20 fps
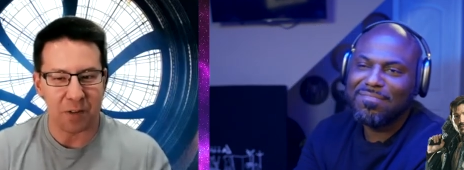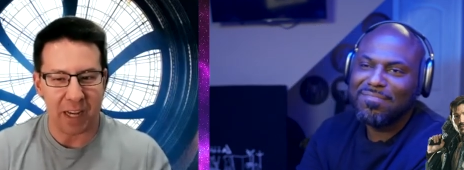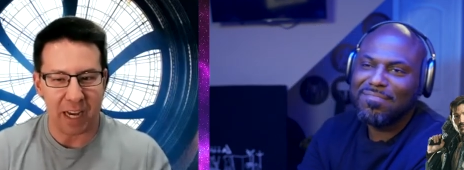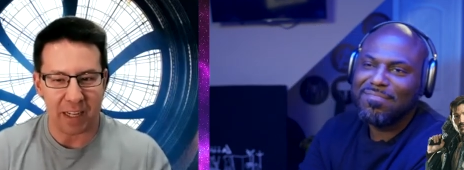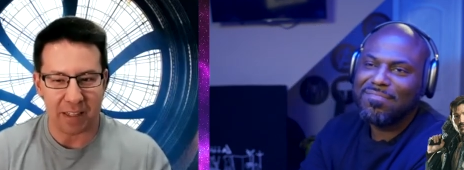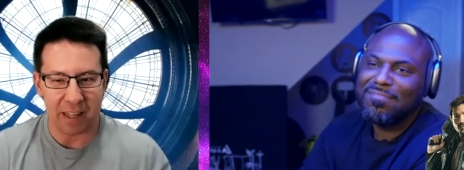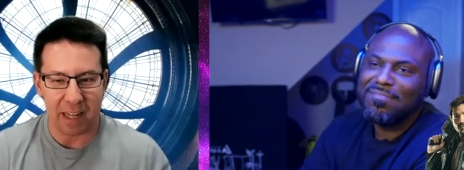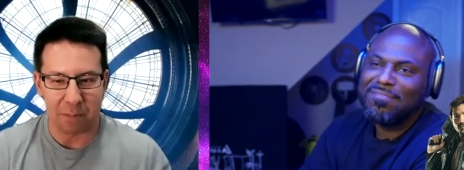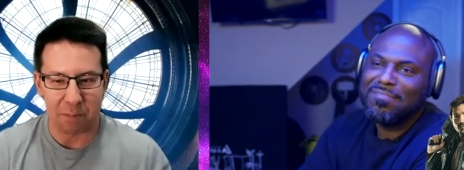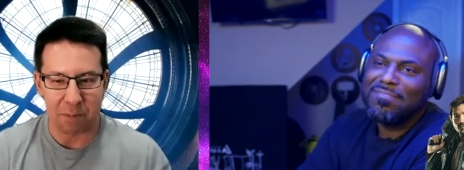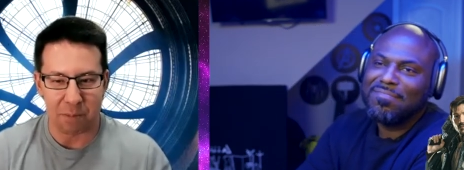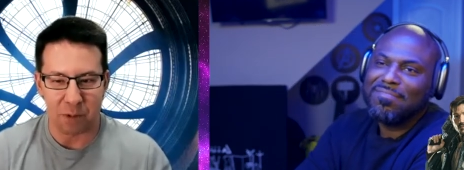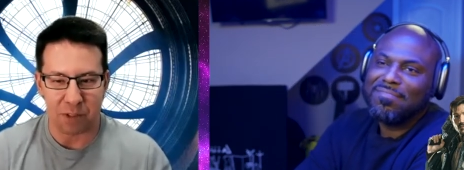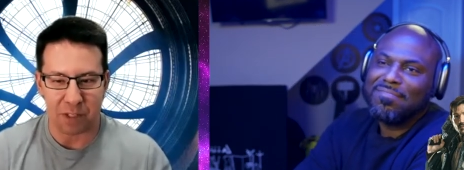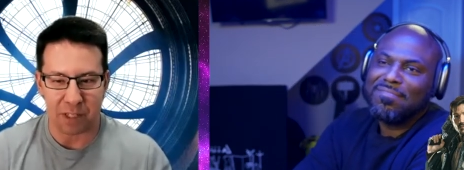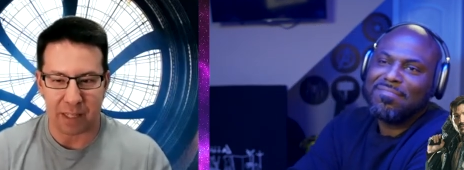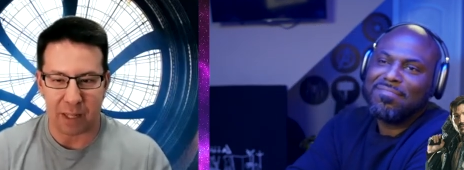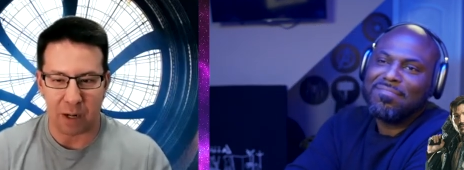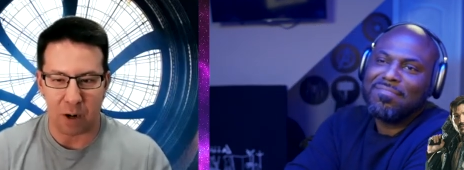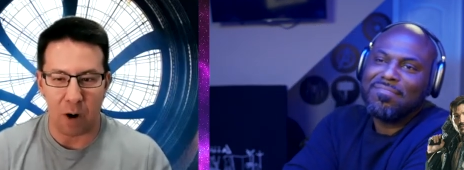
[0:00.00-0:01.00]
Speaker 1: not a lot of
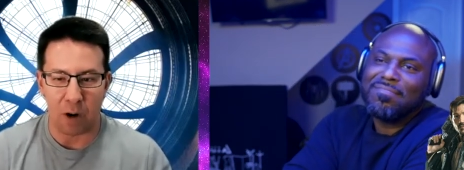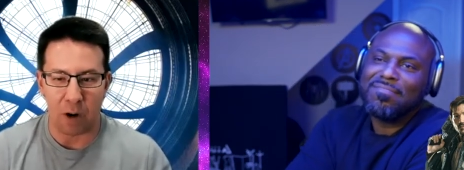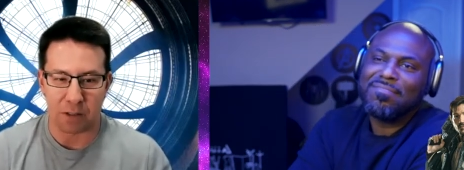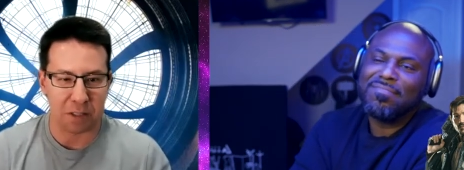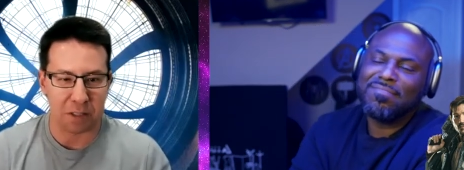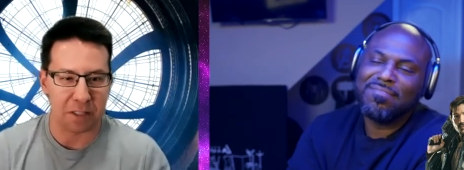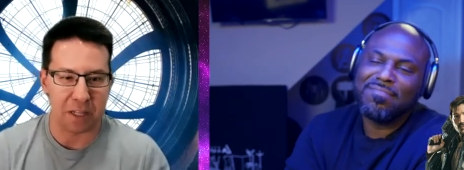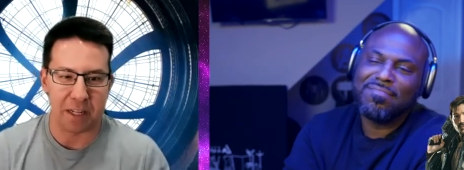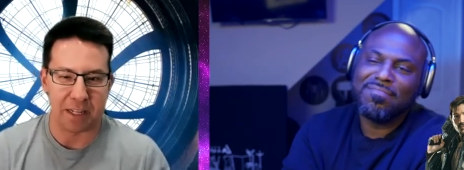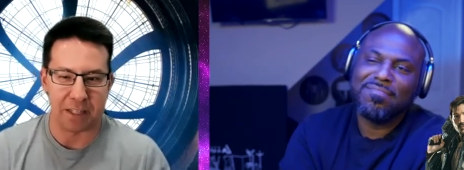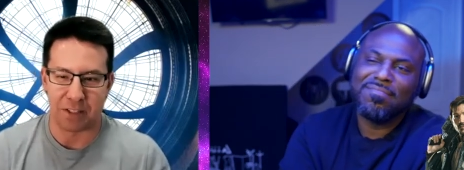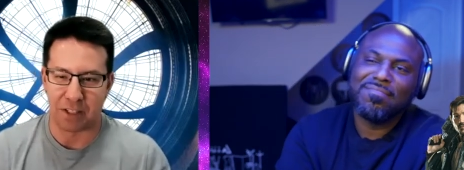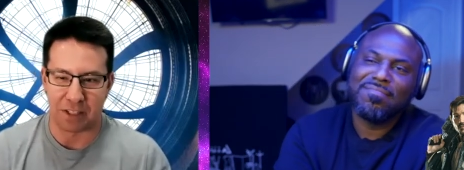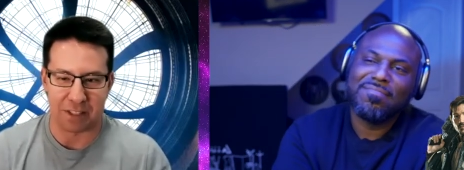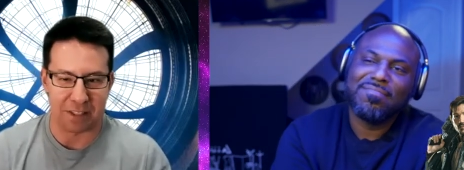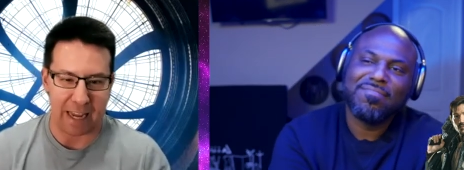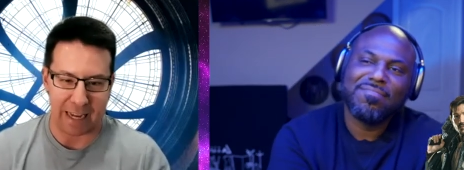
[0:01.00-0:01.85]
music, and then all of a sudden, just